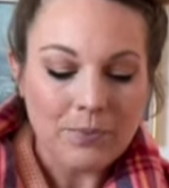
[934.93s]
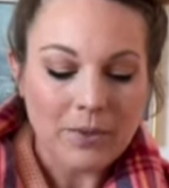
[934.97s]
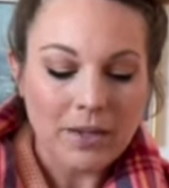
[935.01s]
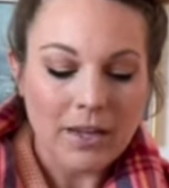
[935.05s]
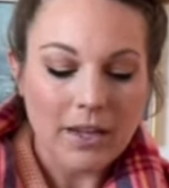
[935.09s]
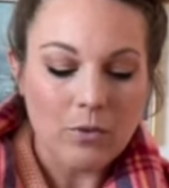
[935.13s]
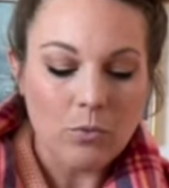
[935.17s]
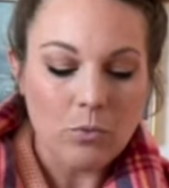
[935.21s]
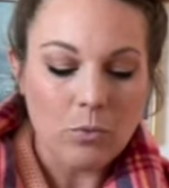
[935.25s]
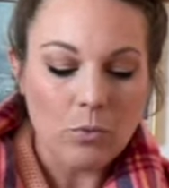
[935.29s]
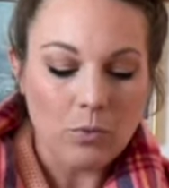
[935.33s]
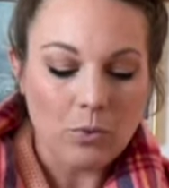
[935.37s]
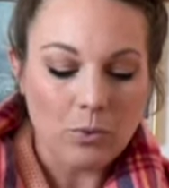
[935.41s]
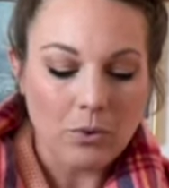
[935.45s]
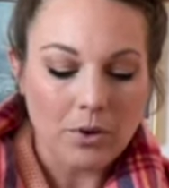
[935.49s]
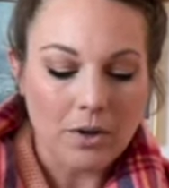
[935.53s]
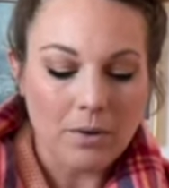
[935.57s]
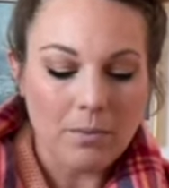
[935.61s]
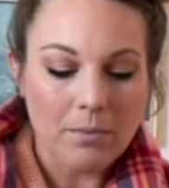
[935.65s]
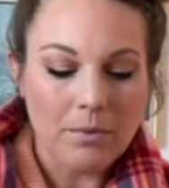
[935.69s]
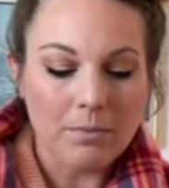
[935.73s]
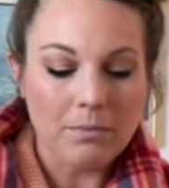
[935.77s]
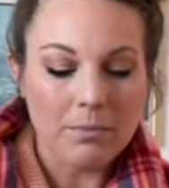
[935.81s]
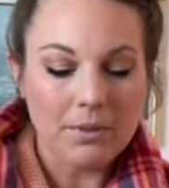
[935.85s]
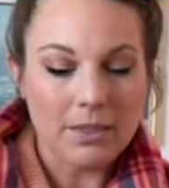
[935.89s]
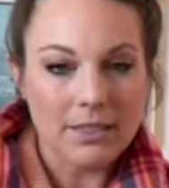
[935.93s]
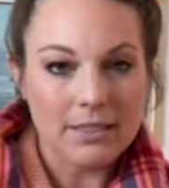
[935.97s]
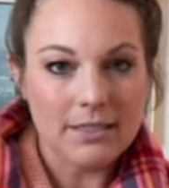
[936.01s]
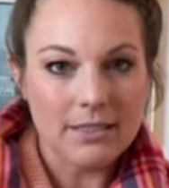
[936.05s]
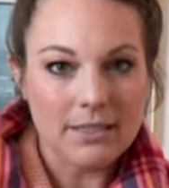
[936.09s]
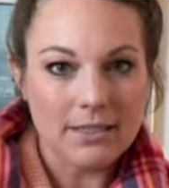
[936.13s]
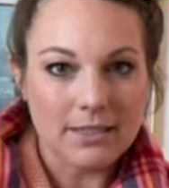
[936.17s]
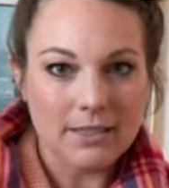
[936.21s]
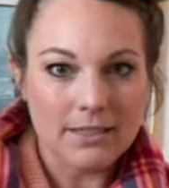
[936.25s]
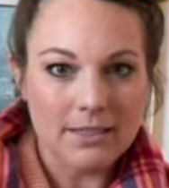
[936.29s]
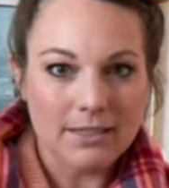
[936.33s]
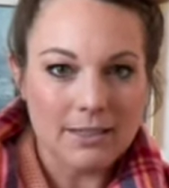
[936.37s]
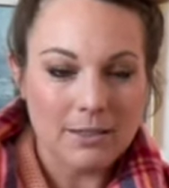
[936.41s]
and warm
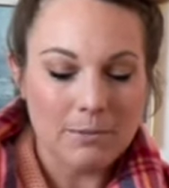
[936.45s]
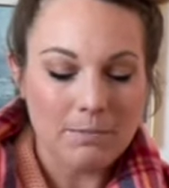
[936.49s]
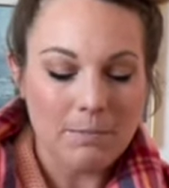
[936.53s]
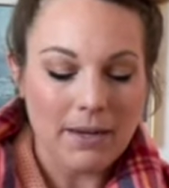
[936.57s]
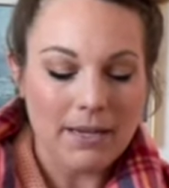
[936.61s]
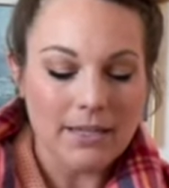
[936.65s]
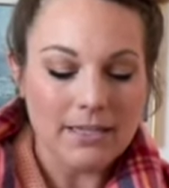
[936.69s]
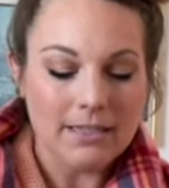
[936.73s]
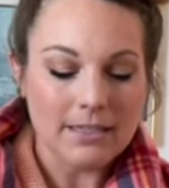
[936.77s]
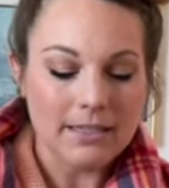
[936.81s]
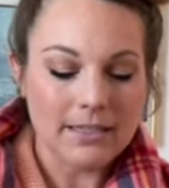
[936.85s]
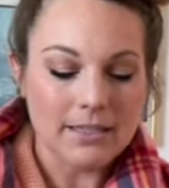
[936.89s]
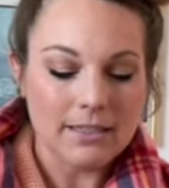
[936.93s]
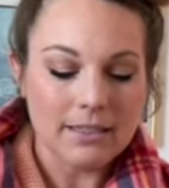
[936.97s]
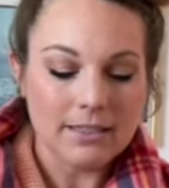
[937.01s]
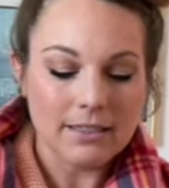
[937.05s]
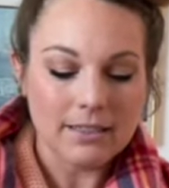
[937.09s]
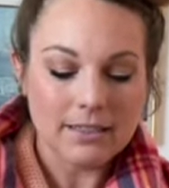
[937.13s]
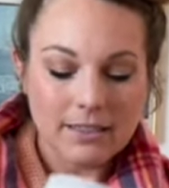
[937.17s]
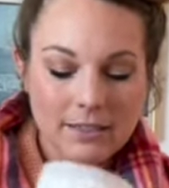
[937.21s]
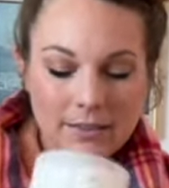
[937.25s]
blended spices.